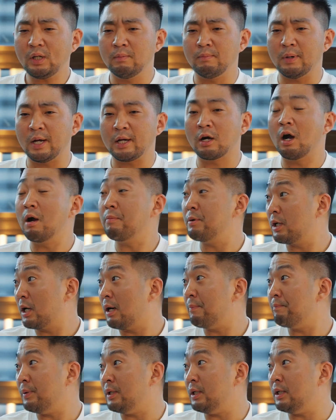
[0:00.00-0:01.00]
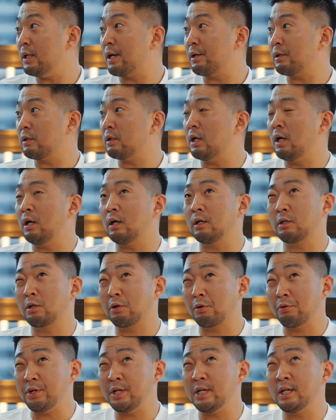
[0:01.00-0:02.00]
my carbon company out of
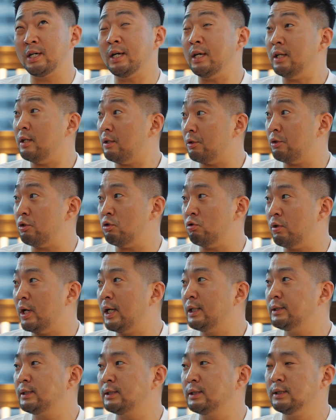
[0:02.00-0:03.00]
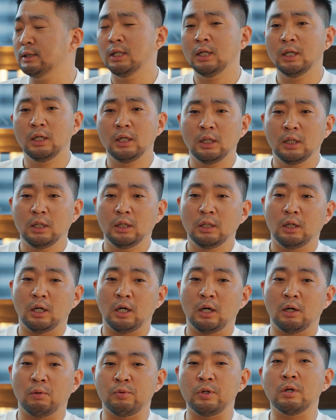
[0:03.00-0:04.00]
Korea and in the US,
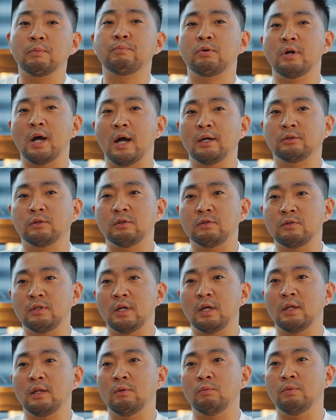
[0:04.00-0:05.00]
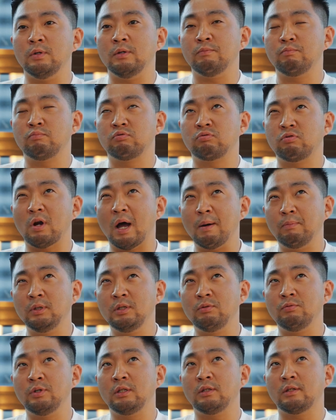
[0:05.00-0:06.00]
we are proud to say that we
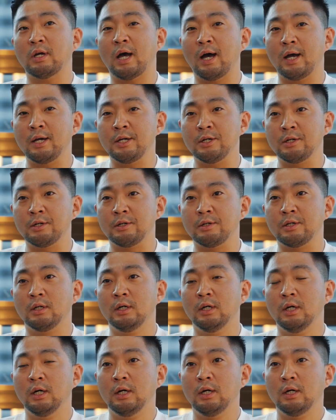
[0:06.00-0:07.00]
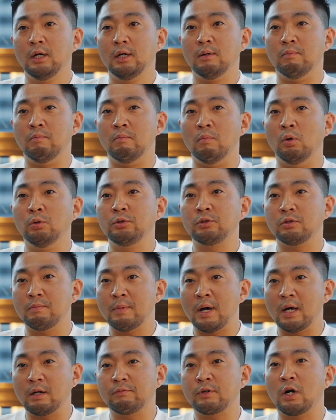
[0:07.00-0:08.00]
probably retired most
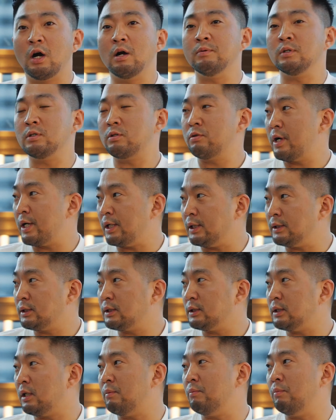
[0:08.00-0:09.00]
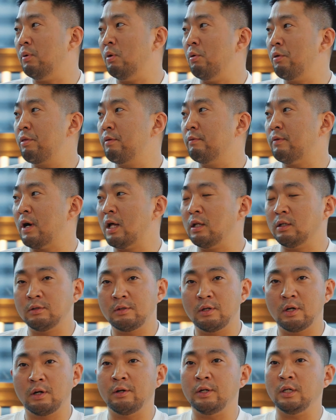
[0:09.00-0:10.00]
amount of carbon credits on both
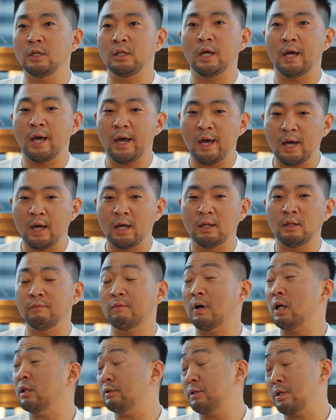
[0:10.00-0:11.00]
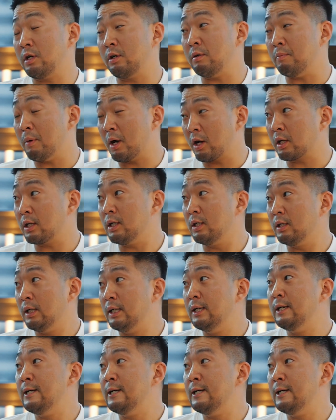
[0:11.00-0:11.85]
voluntary and involuntary market